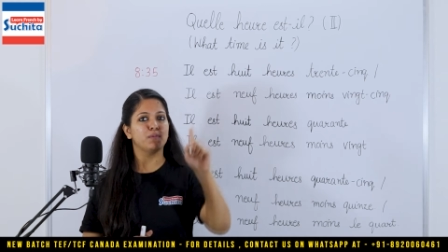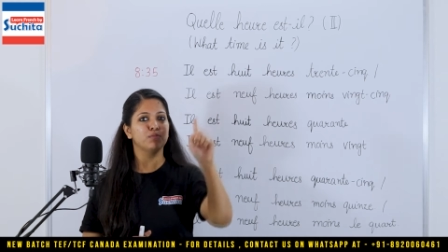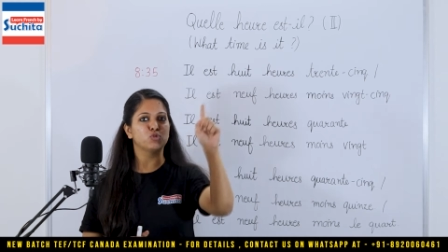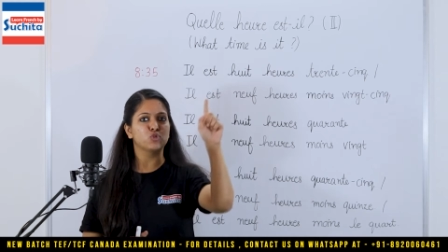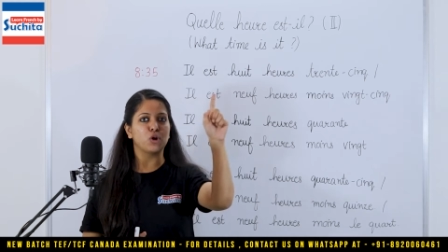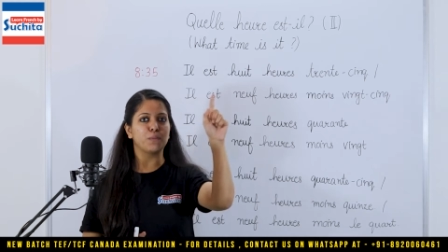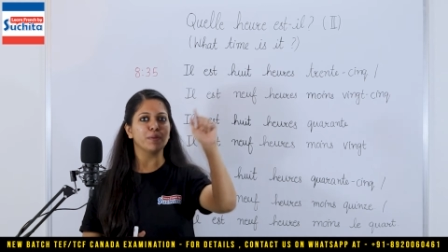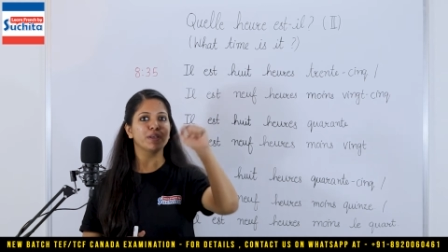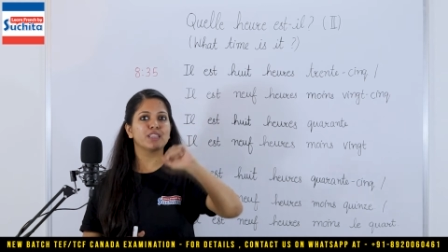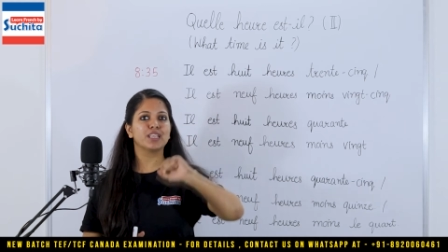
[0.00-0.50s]
I'm
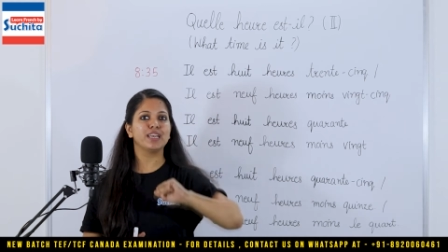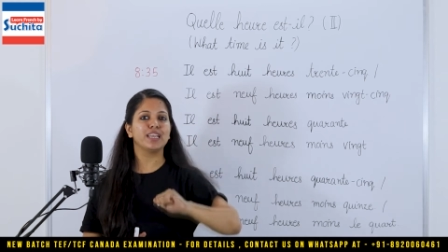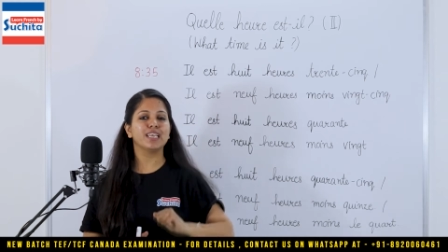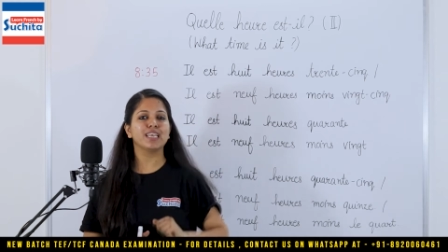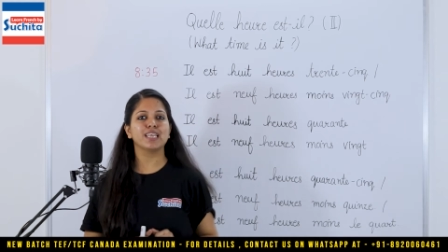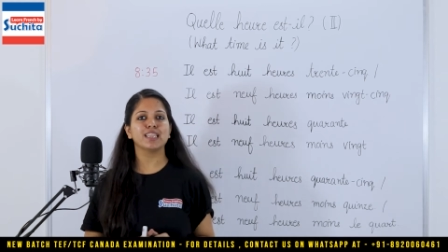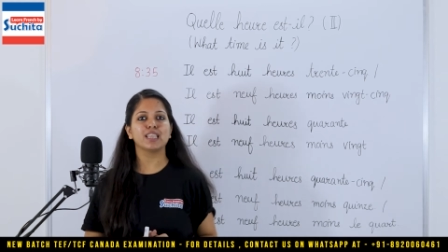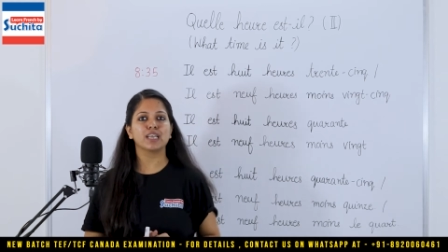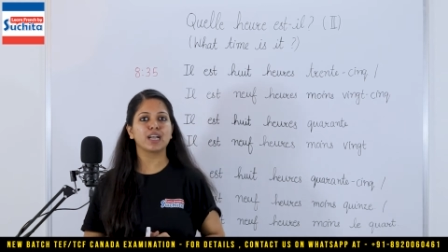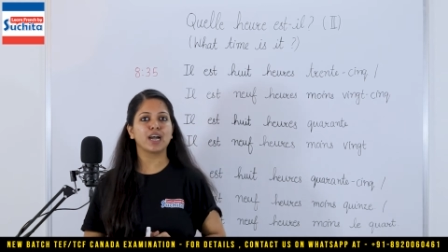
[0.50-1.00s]
dropping the
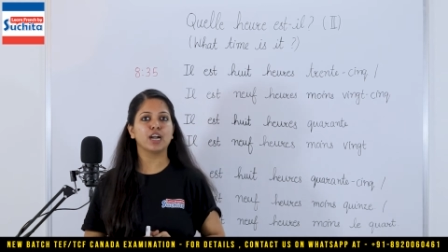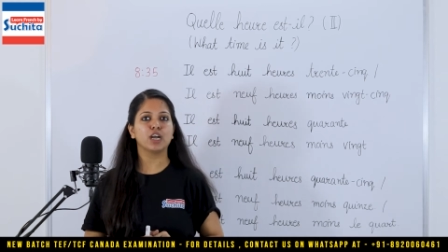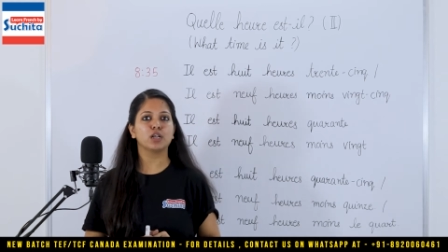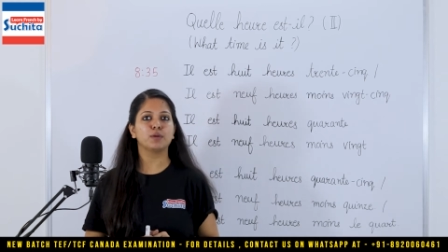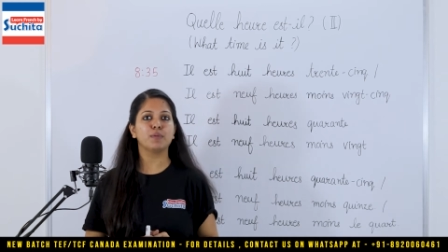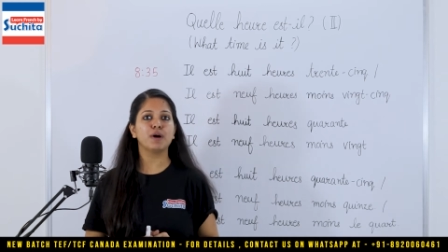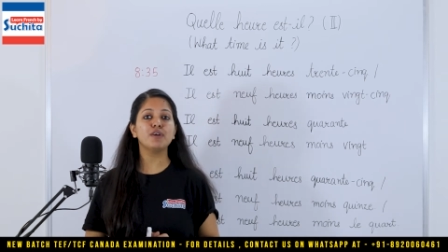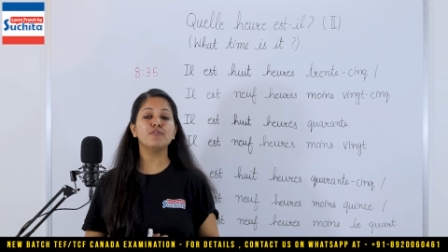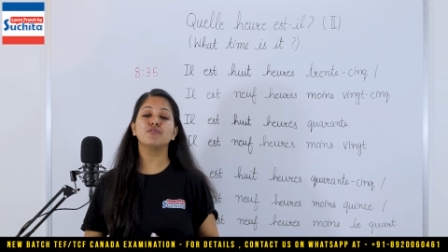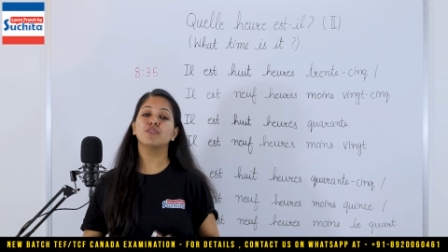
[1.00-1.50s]
link in the card
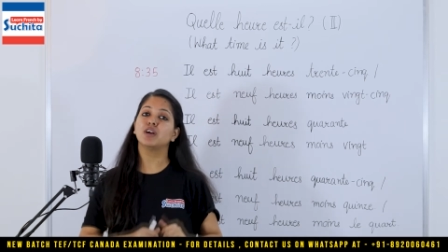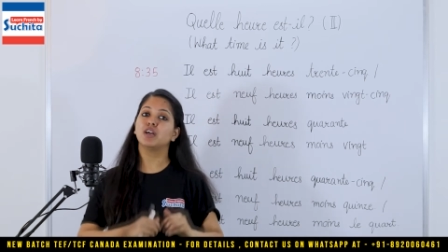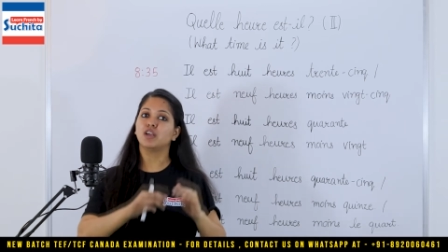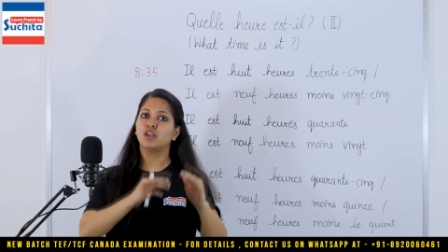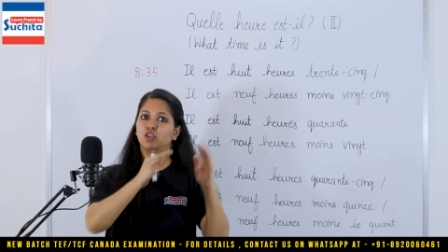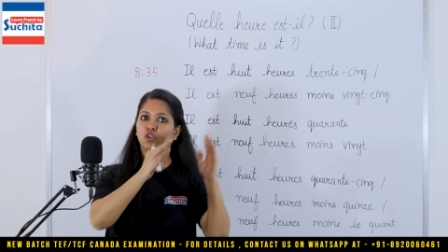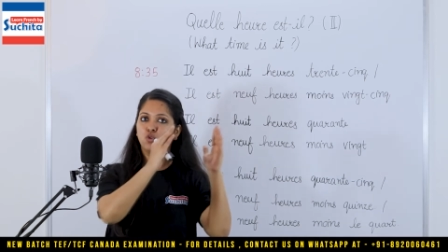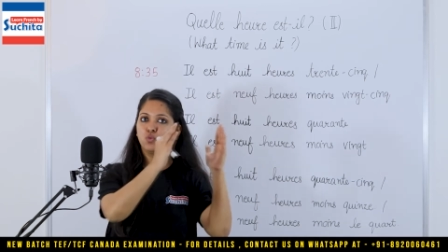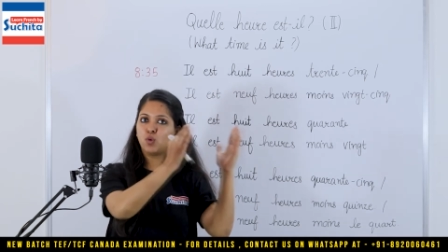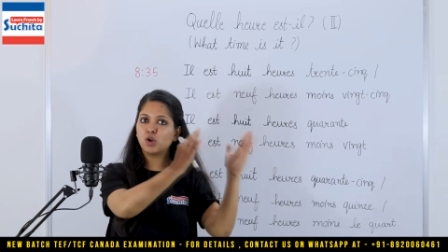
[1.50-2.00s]
above.
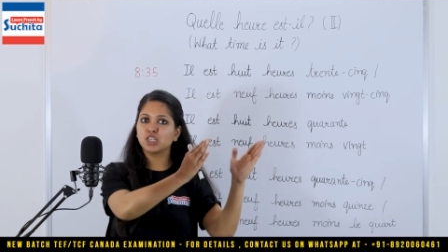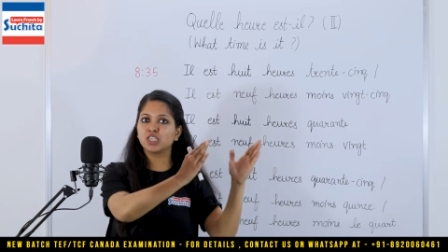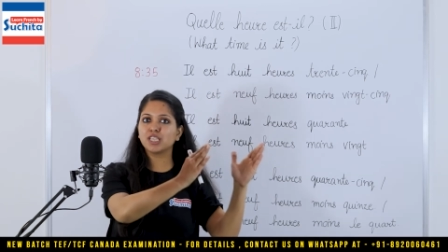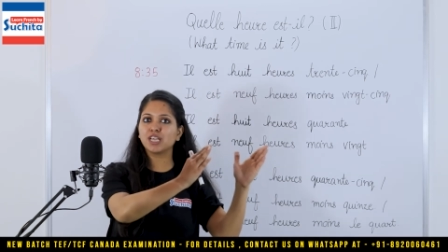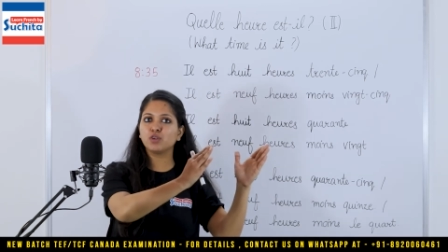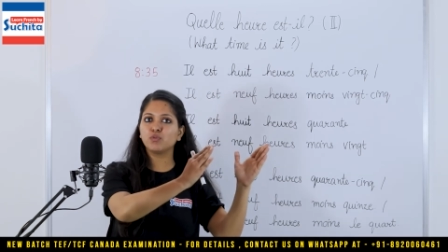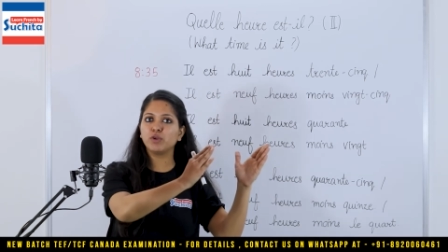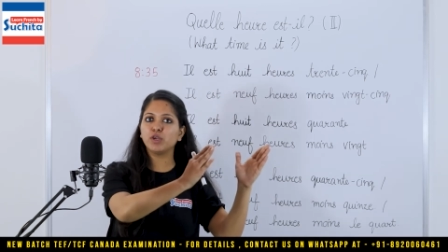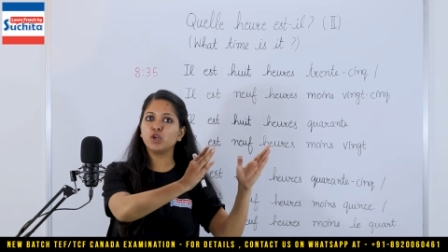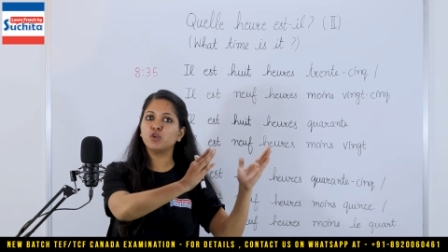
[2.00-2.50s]
You watch
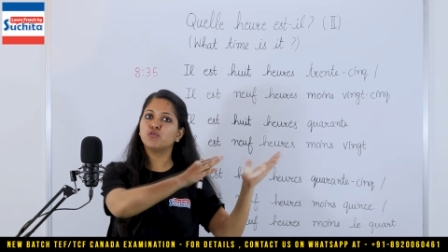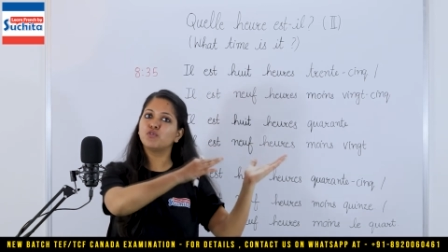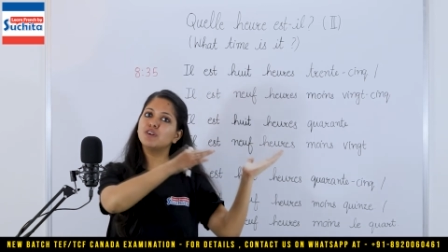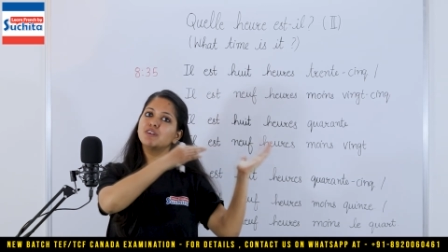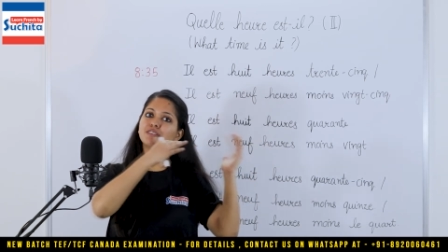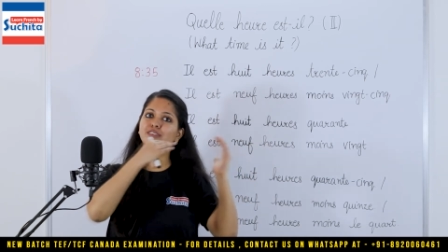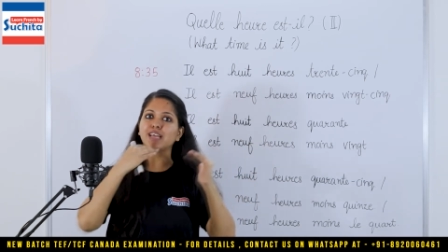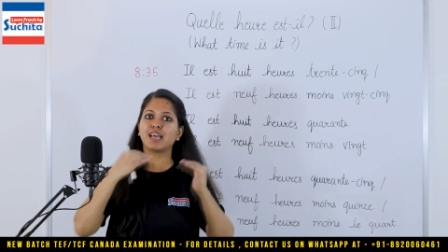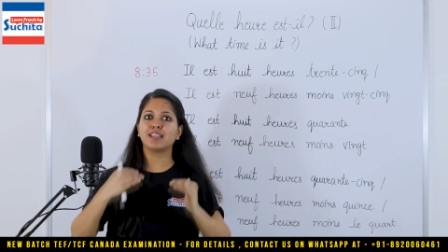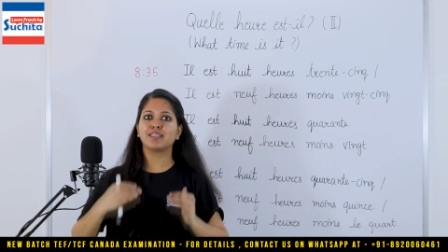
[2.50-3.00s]
that video
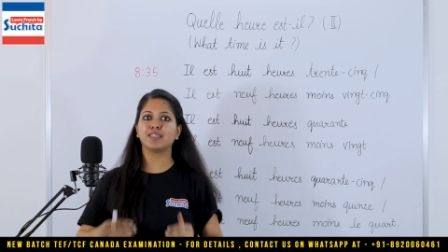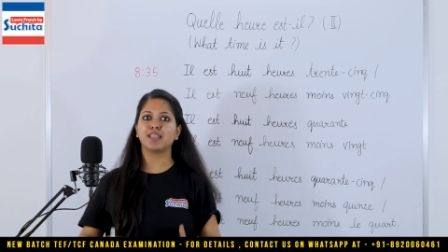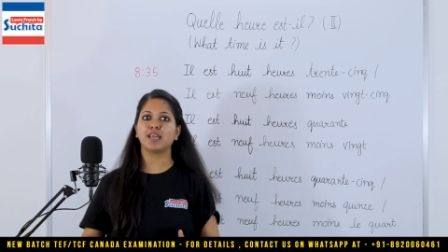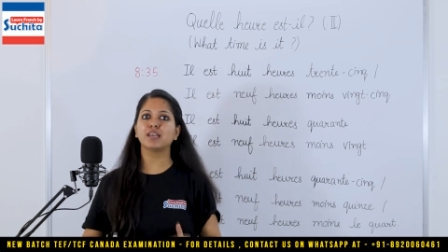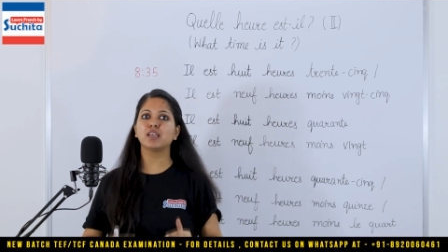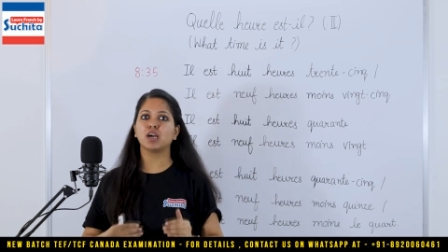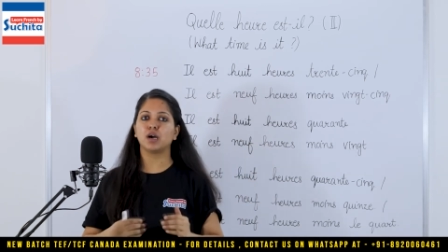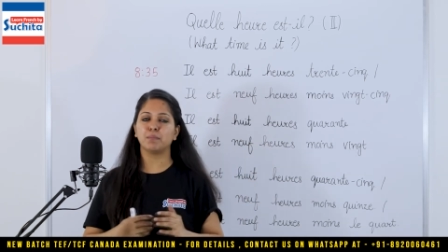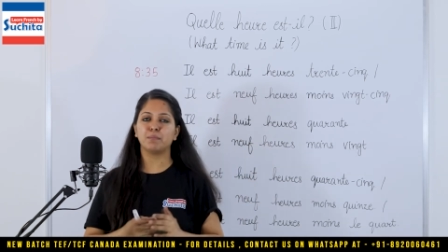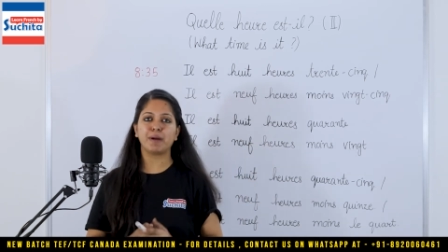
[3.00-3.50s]
first and
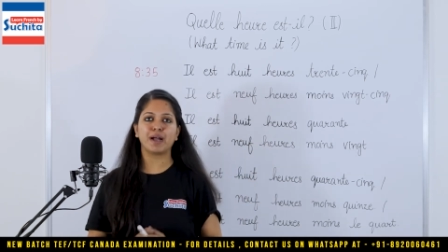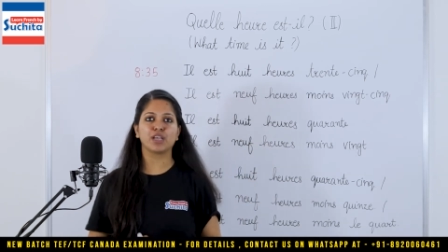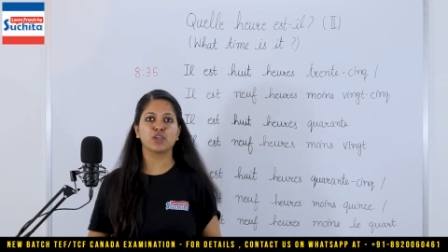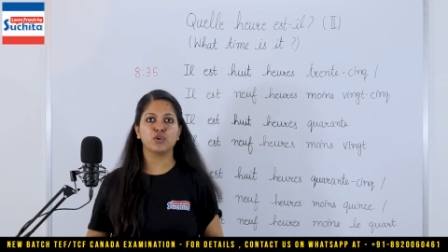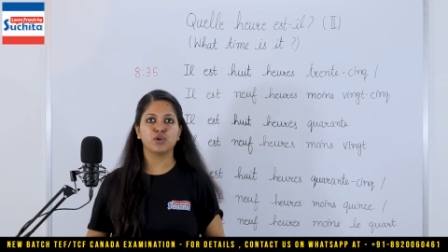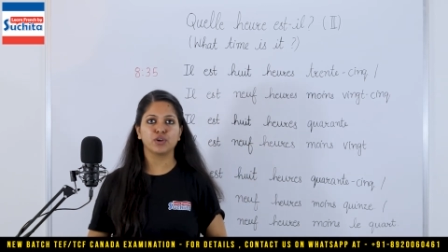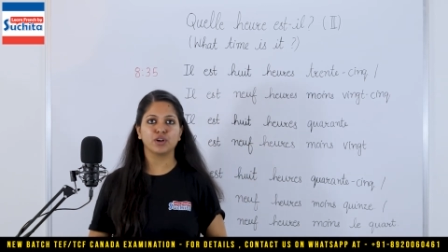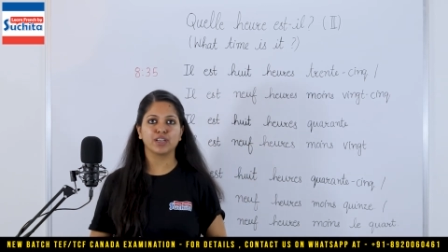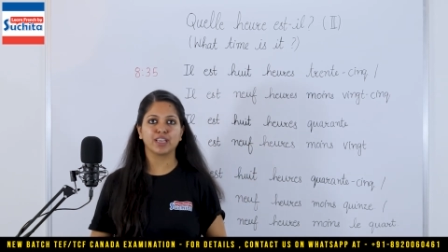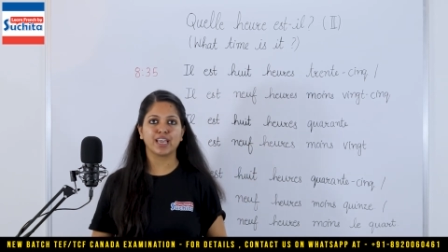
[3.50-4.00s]
then come back
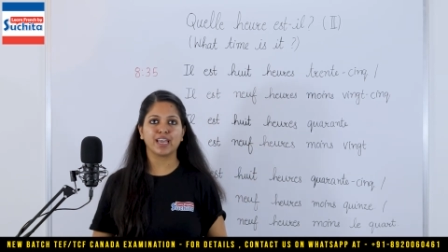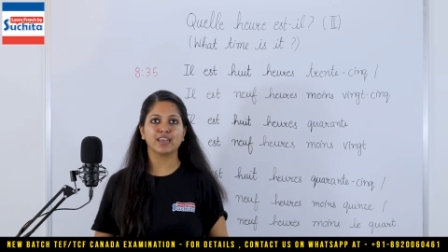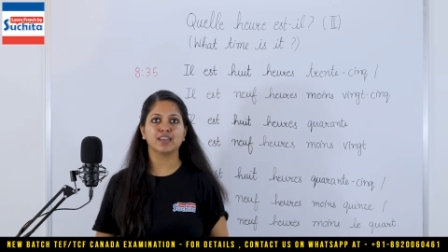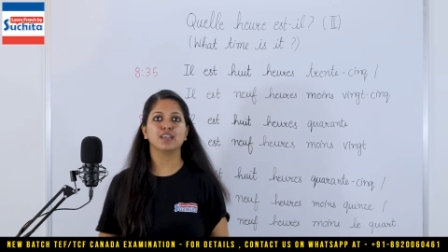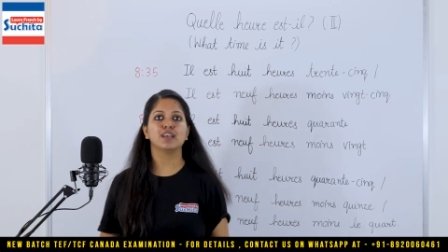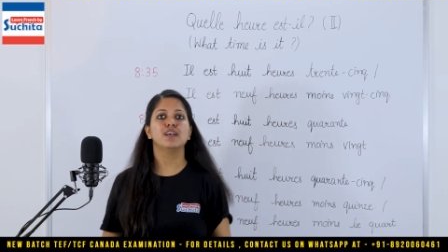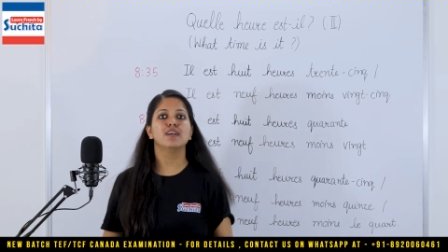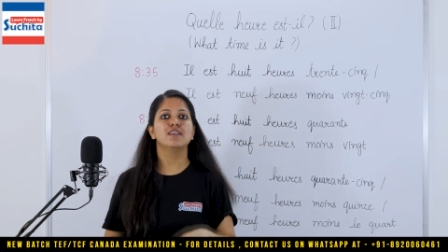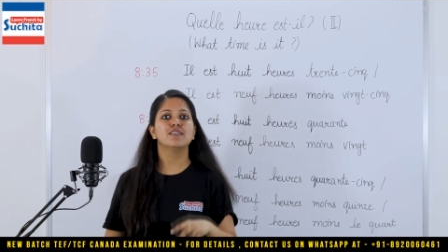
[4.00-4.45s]
here again.